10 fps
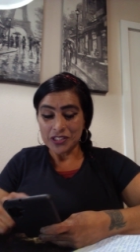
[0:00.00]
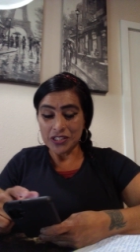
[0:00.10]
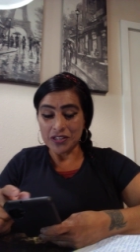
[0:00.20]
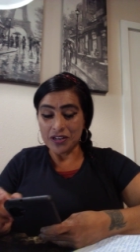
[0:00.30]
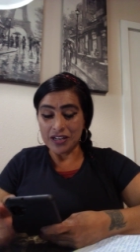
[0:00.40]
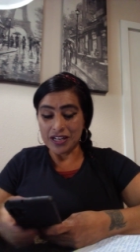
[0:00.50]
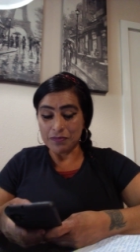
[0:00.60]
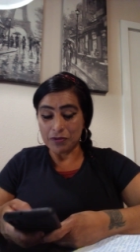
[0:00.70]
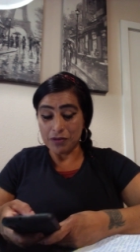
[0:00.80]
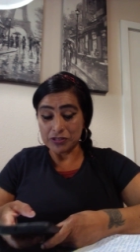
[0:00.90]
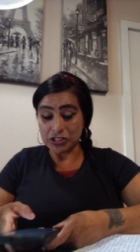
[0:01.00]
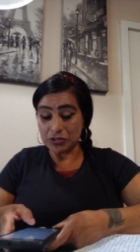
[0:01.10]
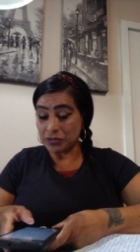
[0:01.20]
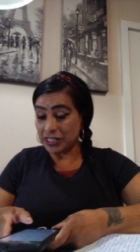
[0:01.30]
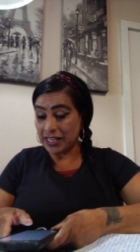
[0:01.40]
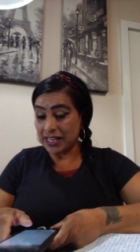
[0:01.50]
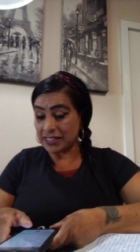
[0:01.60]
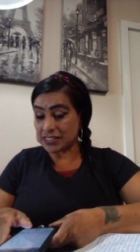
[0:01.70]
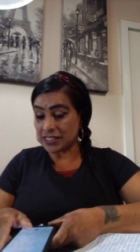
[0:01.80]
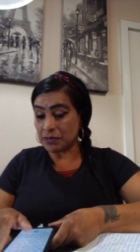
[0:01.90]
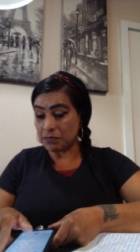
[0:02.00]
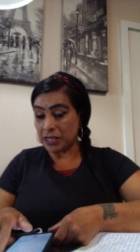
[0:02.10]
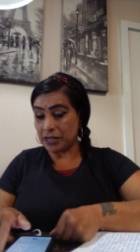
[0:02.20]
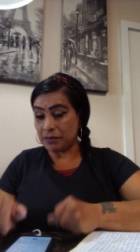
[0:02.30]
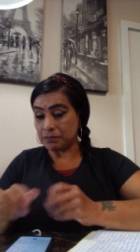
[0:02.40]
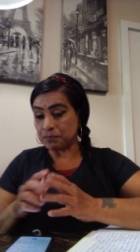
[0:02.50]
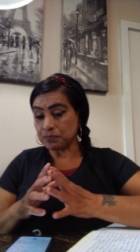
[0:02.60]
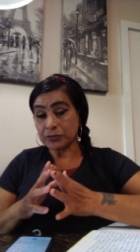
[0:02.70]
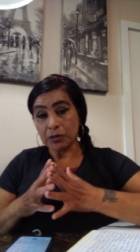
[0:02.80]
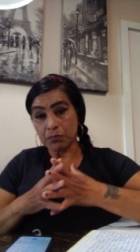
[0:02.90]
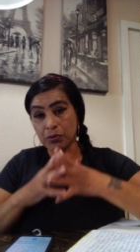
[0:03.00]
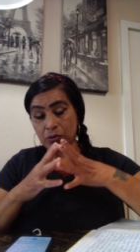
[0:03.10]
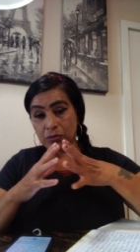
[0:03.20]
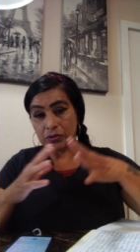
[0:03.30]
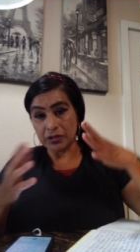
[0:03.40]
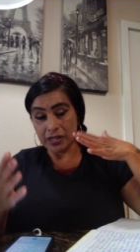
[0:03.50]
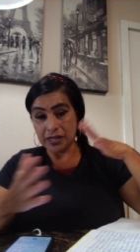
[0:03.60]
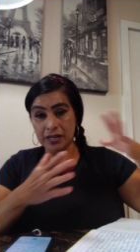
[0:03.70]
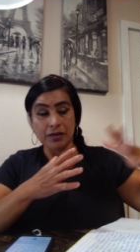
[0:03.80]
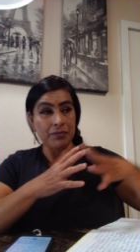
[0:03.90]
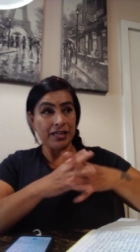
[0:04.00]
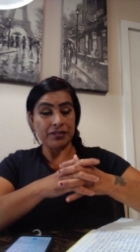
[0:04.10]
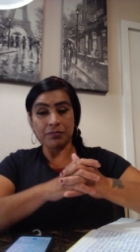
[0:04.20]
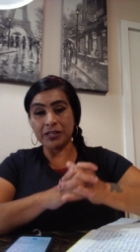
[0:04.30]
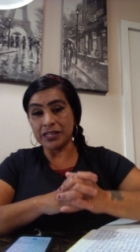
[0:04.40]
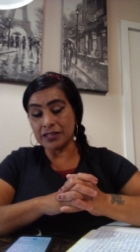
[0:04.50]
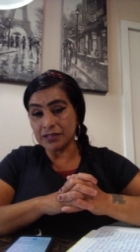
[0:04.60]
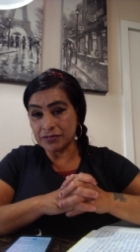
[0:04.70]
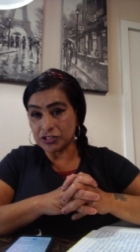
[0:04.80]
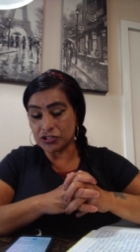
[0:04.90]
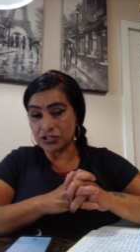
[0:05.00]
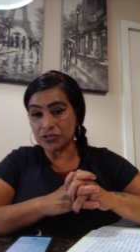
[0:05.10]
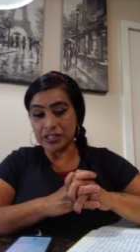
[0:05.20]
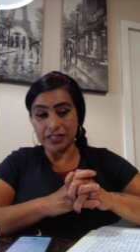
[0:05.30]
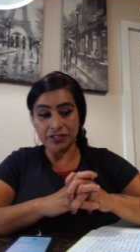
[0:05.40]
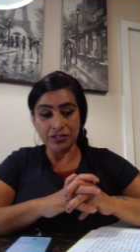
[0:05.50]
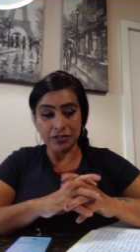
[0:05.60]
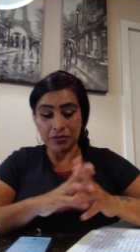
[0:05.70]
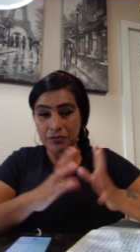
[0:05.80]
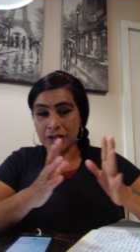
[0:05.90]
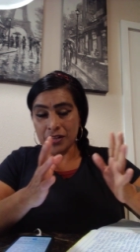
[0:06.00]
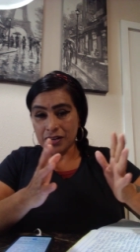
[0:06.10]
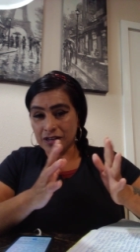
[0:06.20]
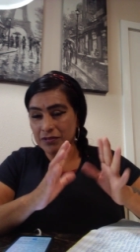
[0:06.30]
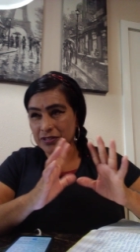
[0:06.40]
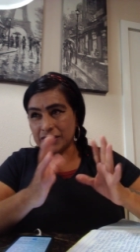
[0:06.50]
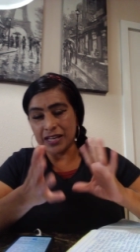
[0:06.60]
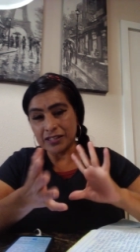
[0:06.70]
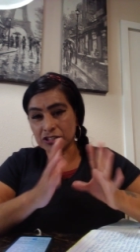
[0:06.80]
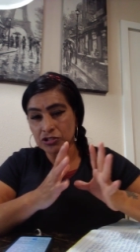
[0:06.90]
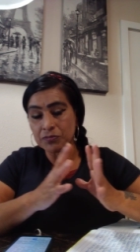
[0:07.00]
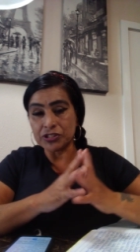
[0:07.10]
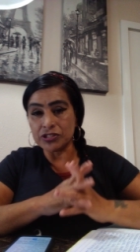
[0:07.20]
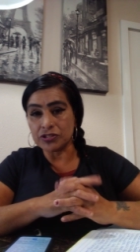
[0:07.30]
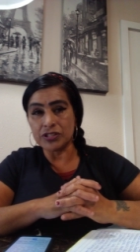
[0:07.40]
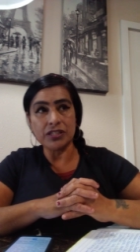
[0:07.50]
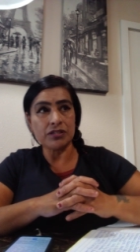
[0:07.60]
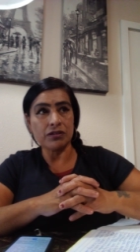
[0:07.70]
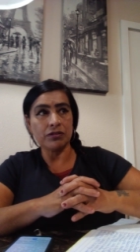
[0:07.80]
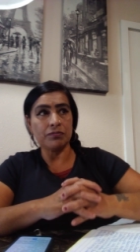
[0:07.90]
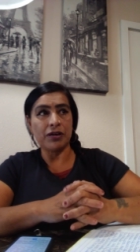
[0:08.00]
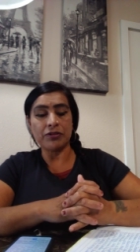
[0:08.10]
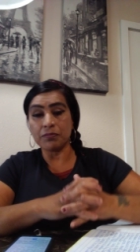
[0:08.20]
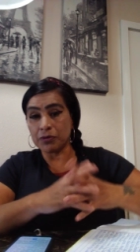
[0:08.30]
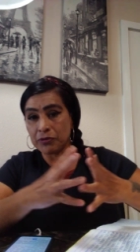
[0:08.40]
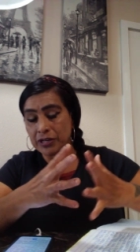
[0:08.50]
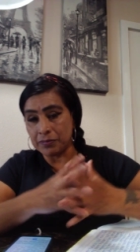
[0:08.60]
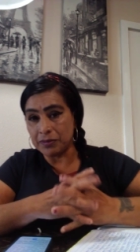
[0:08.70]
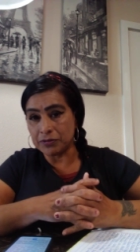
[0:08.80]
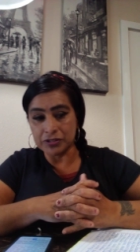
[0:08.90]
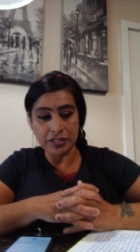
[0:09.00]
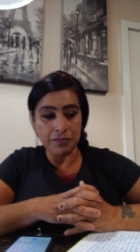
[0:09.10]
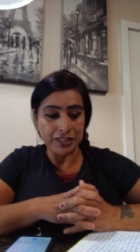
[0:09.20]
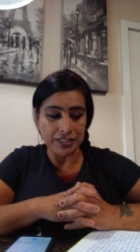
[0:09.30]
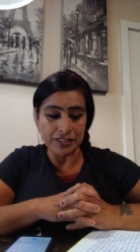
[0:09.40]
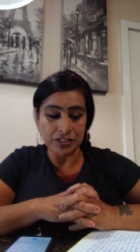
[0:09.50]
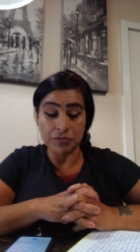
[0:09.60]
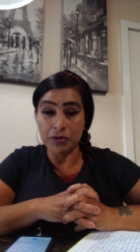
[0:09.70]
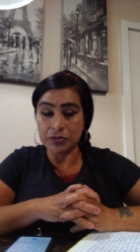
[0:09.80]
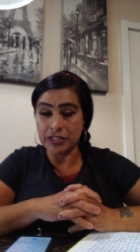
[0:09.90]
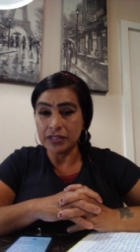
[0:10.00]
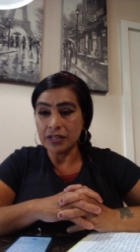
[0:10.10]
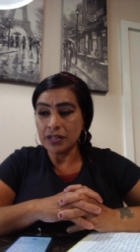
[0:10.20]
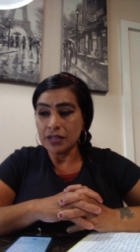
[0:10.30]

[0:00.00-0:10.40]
know, I promise you, when I had some pull at the beginning of this journey, you know, I can't get too much into detail about it, but when I'm able to say my testimony,